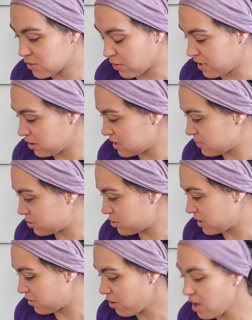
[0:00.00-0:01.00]
lost my
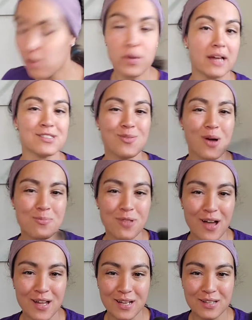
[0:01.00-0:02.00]
train of thought. Oh yeah, so I
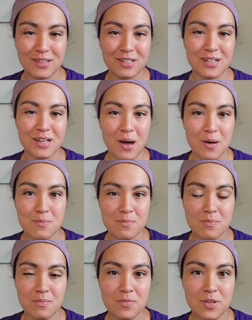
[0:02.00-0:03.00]
apply
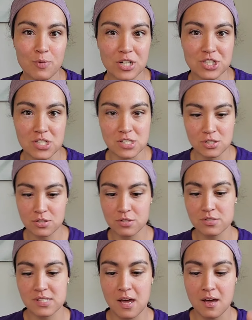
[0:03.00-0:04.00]
the brushes.
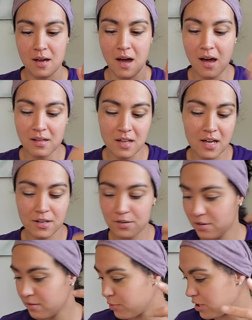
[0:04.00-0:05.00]
There's a
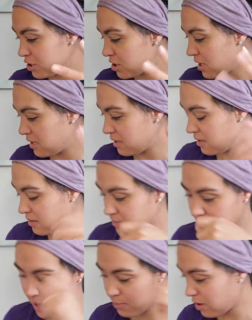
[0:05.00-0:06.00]
eyeliner brush and
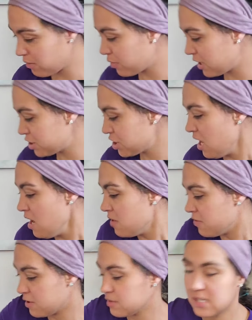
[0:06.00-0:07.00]
a eyebrow brush.
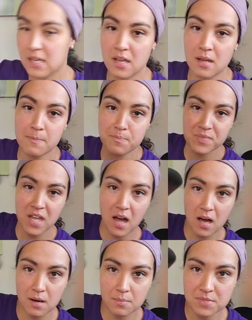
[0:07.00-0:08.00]
There's a
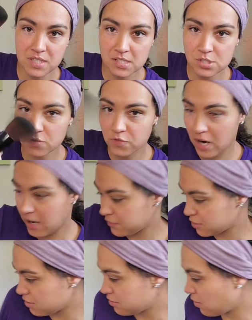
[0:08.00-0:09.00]
duster for
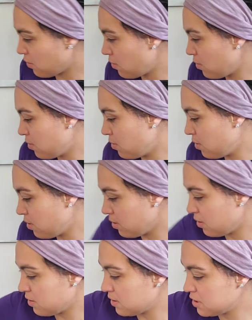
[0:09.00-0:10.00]
after the
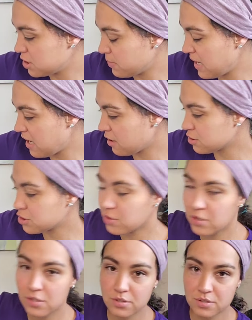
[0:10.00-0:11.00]
whole shebang. I'll show
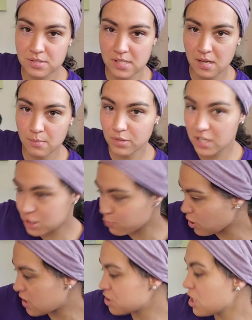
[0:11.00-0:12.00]
you. There's a blush
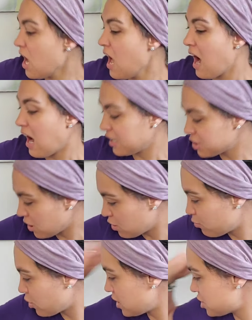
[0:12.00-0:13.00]
brush, eyeshadow
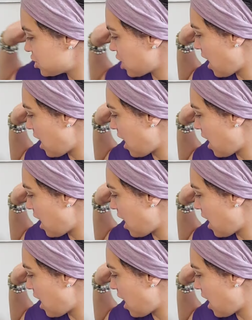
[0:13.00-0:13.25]
brush,